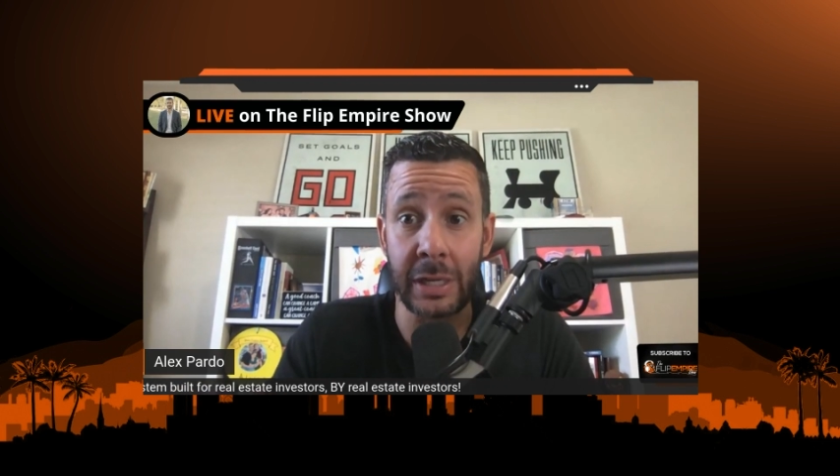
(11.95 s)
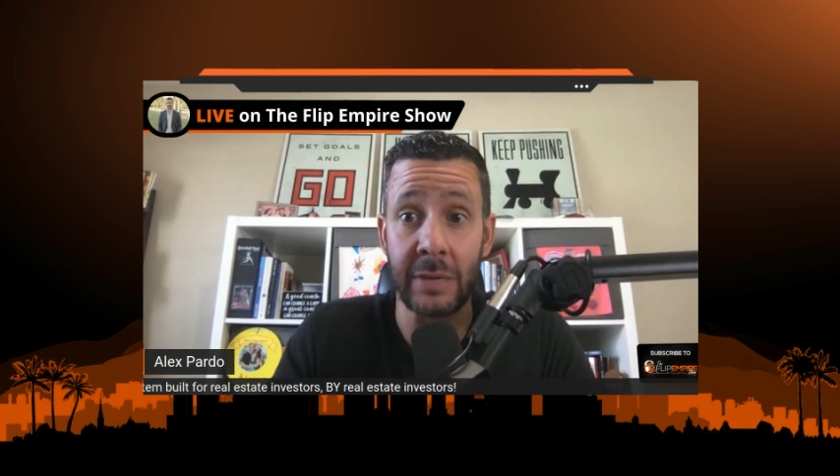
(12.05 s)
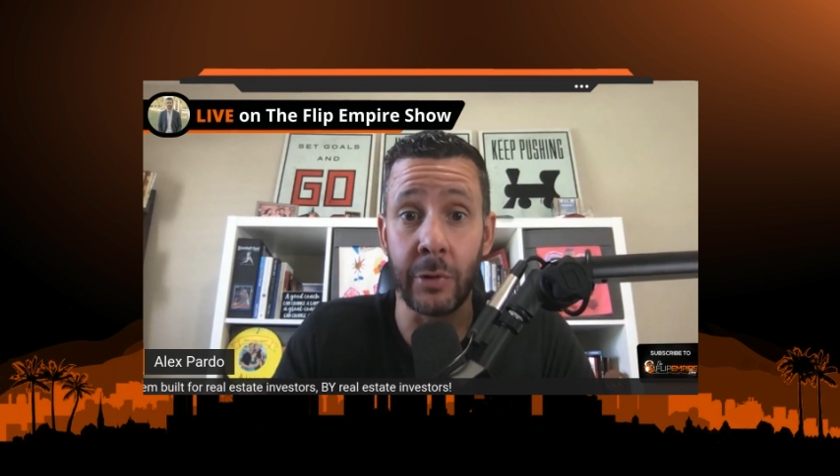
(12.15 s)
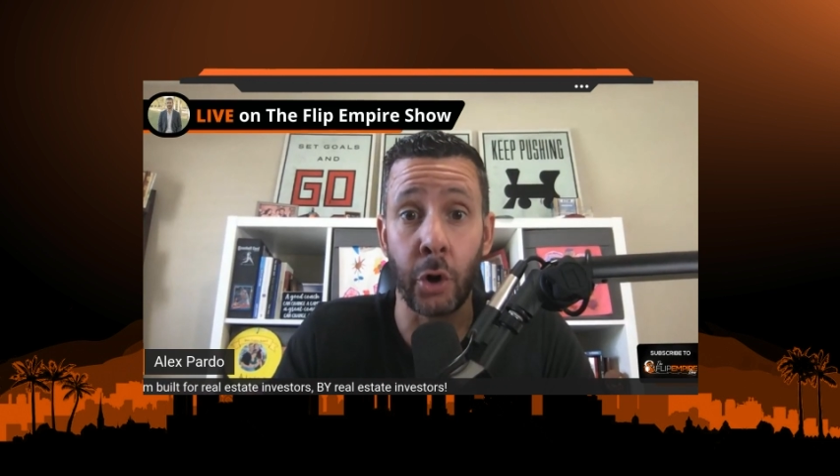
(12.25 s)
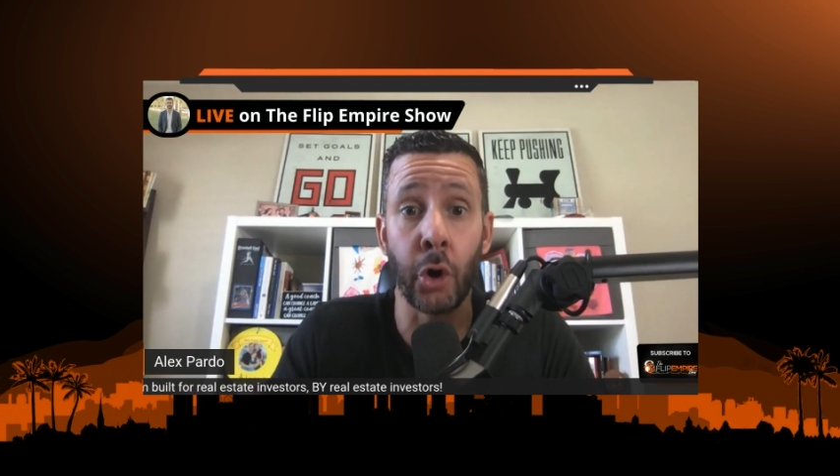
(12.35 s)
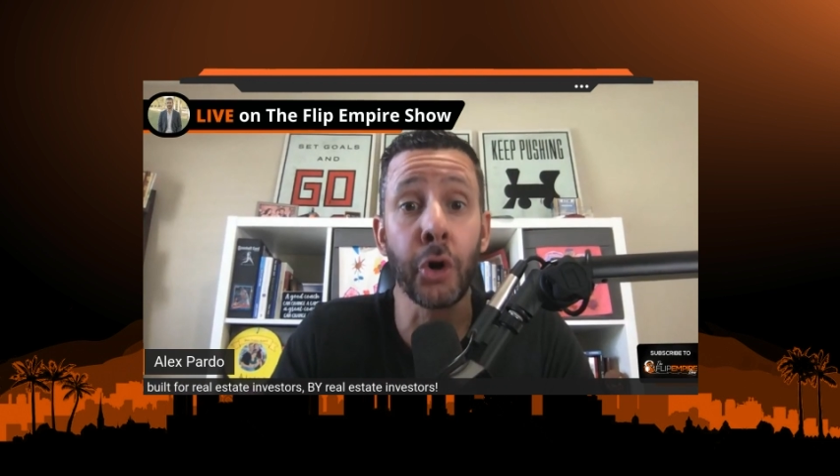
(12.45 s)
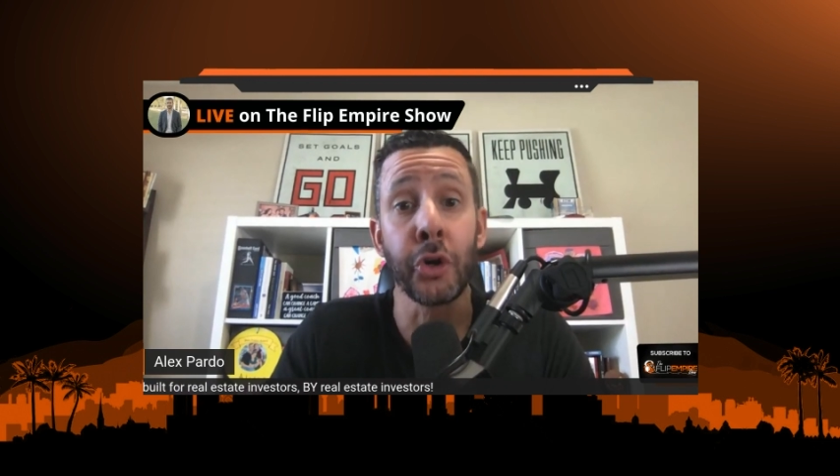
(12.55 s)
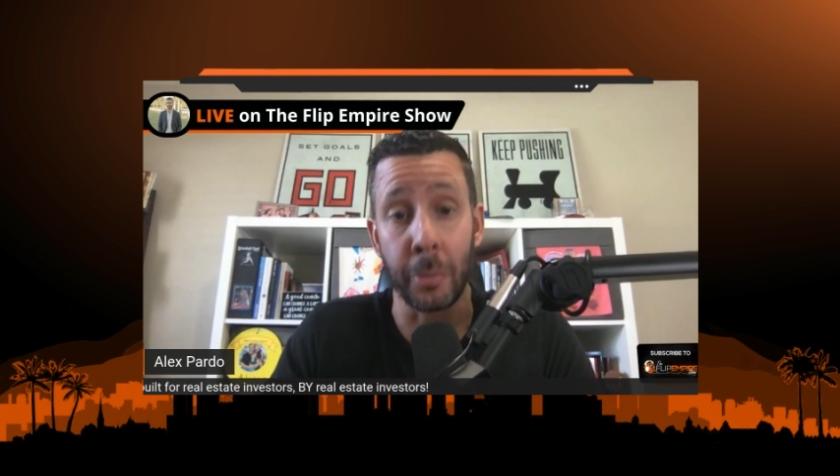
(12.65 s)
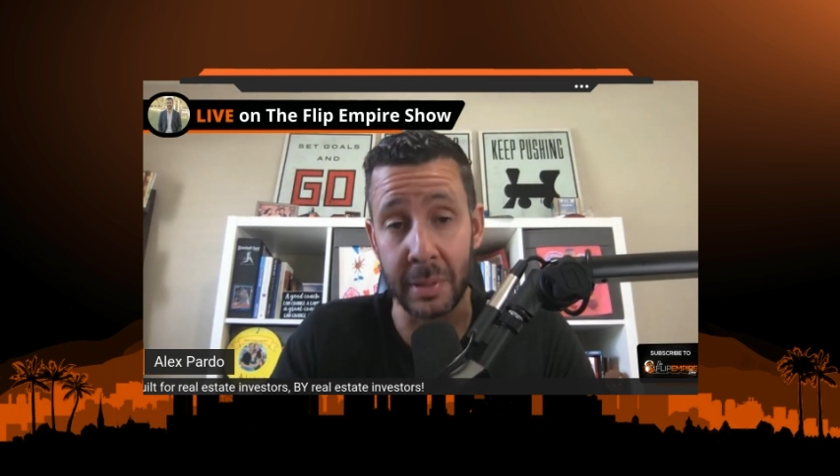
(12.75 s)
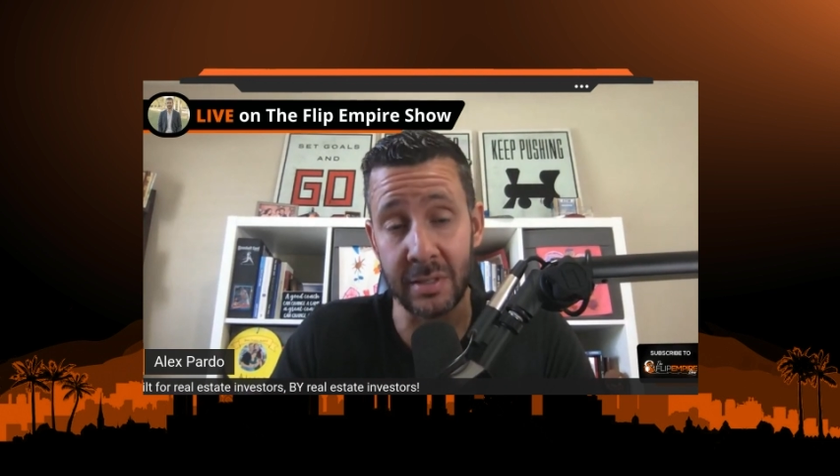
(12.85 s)
even hurt your
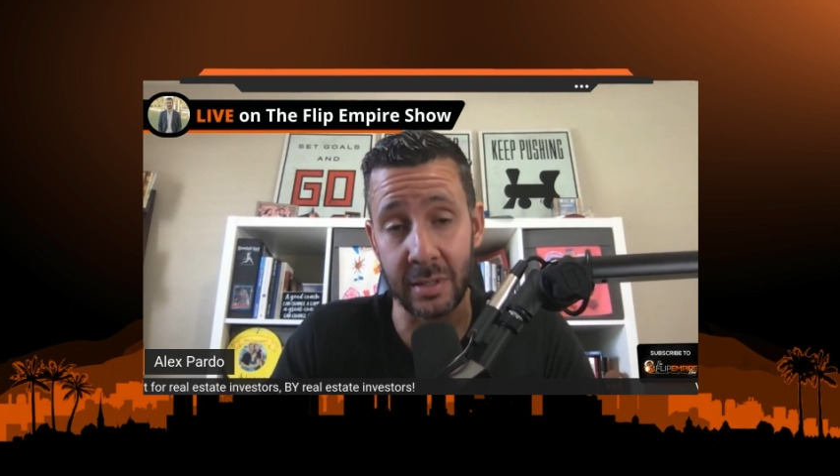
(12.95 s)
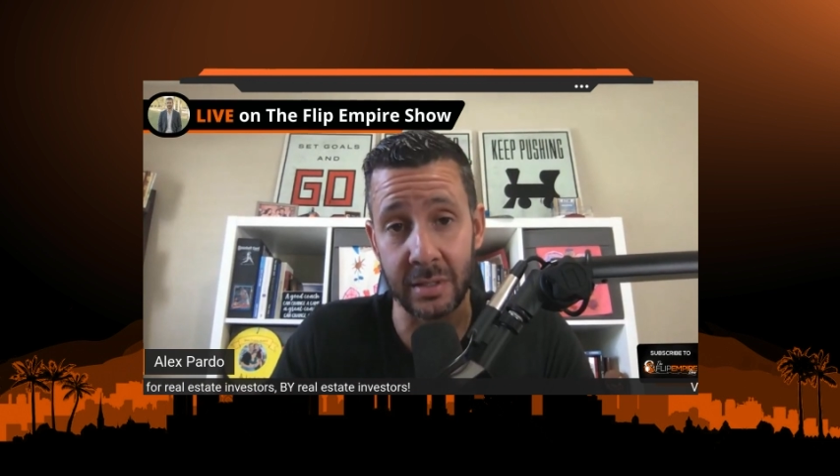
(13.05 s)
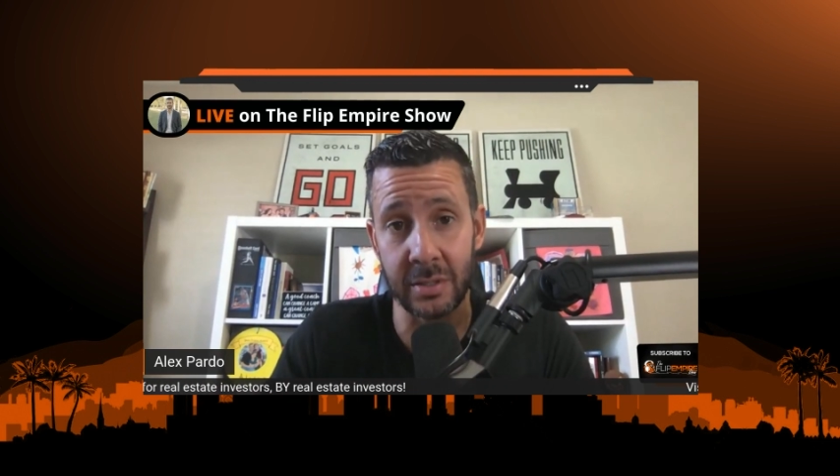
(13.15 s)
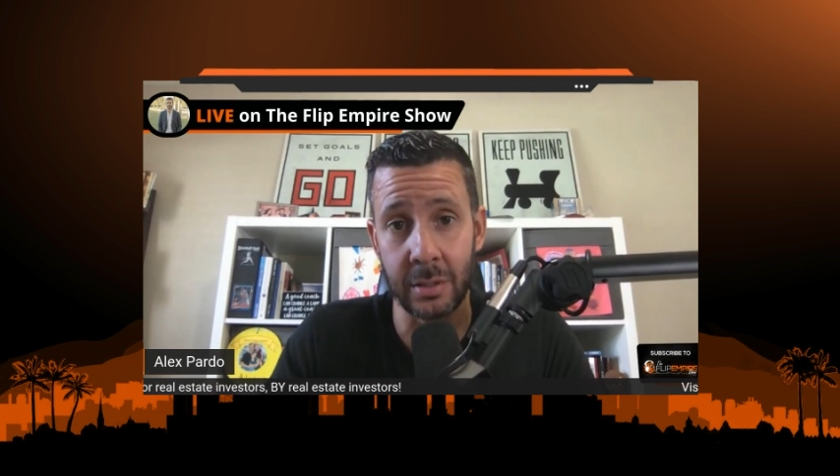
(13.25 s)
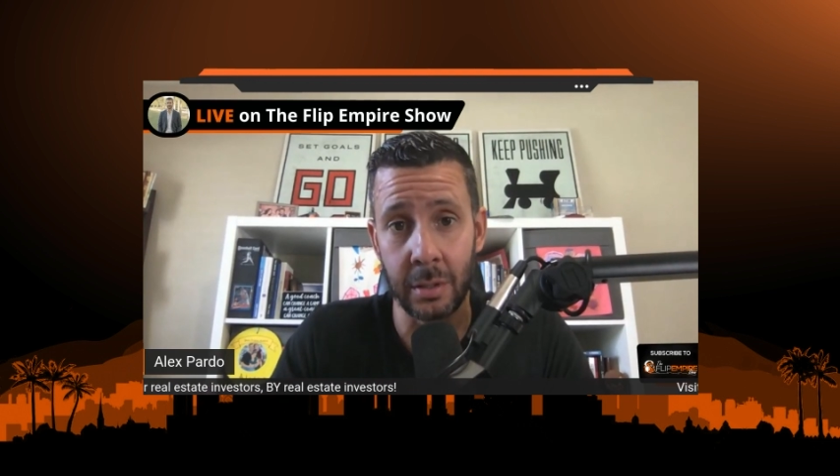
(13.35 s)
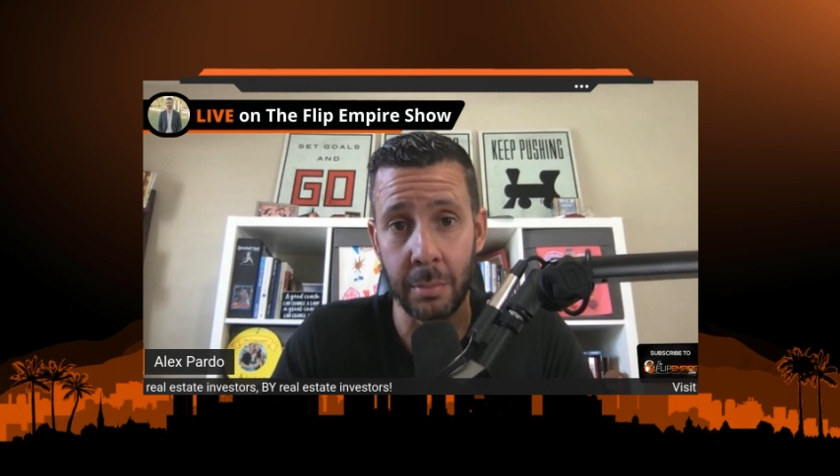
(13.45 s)
business,